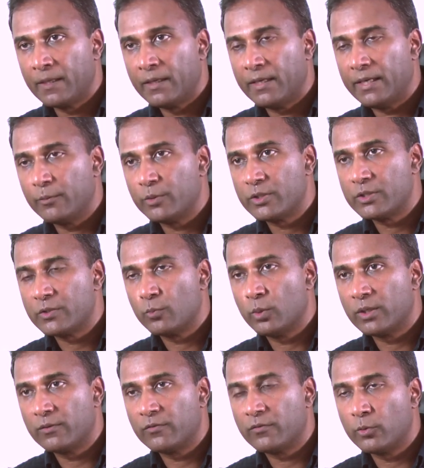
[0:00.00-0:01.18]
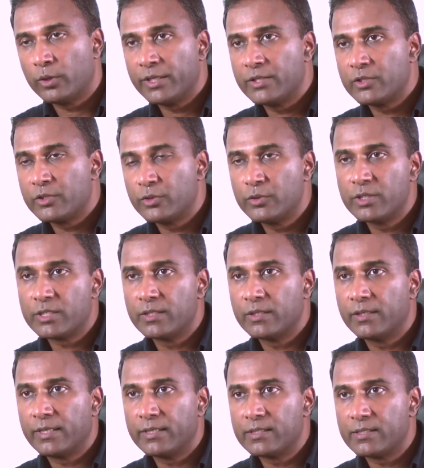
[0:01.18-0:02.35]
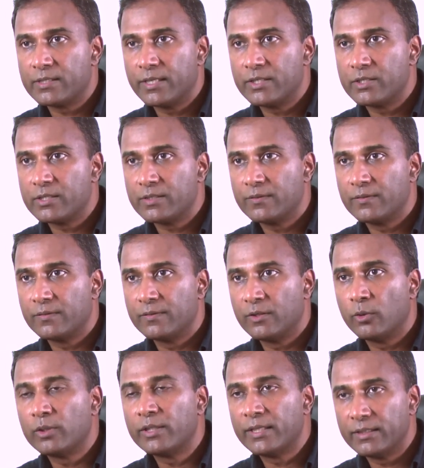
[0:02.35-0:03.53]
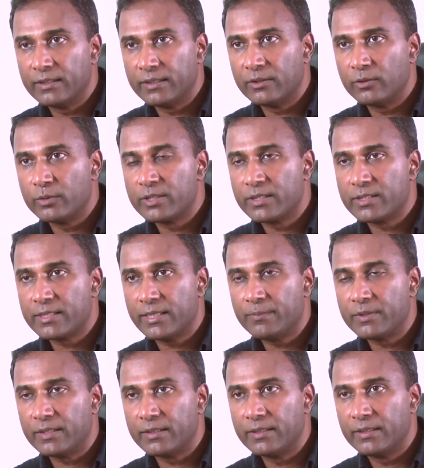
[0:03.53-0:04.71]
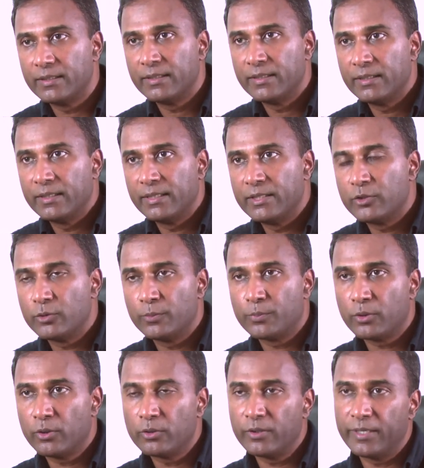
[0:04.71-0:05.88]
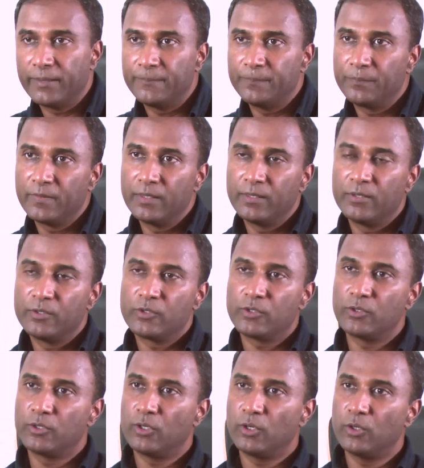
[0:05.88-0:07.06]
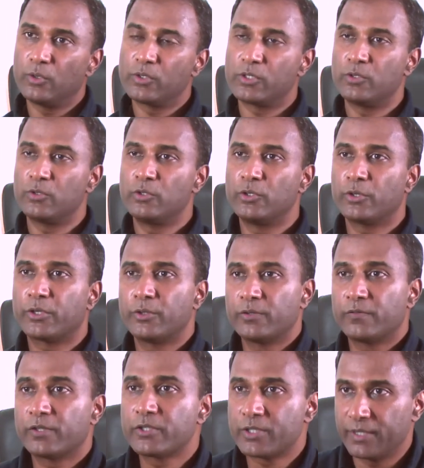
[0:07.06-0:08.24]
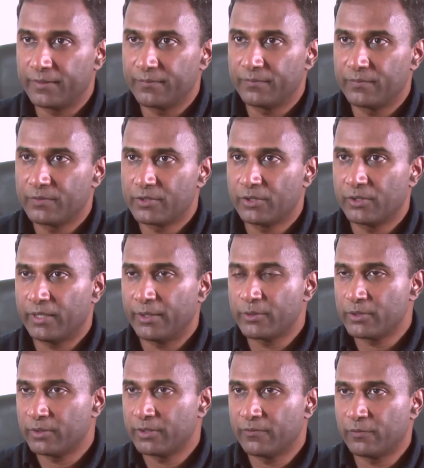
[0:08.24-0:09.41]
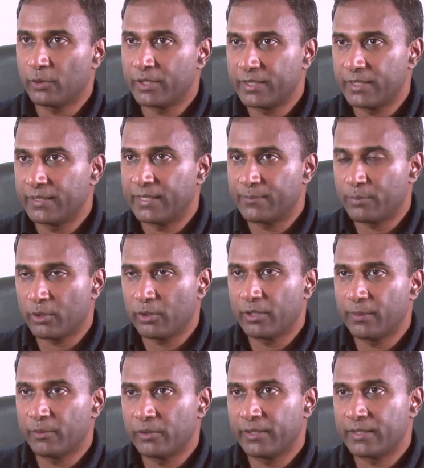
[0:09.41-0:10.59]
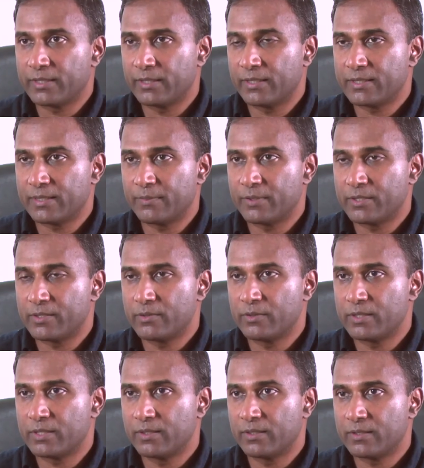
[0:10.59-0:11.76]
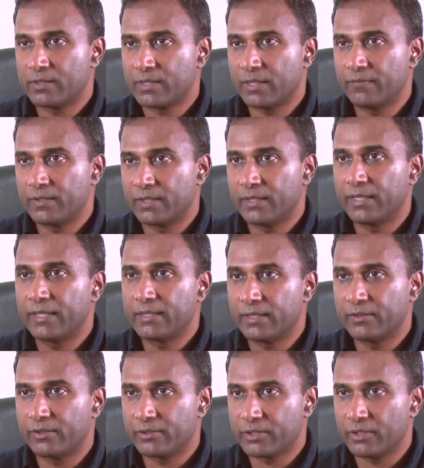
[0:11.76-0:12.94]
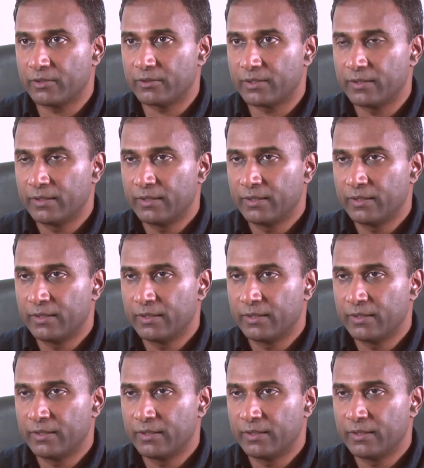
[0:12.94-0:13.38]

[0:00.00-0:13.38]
I was one of 40 students in the United States, the only Indian who was accepted into a program to go to New York University. So I was only 14. That program only accepted students in their 17, 18 years old.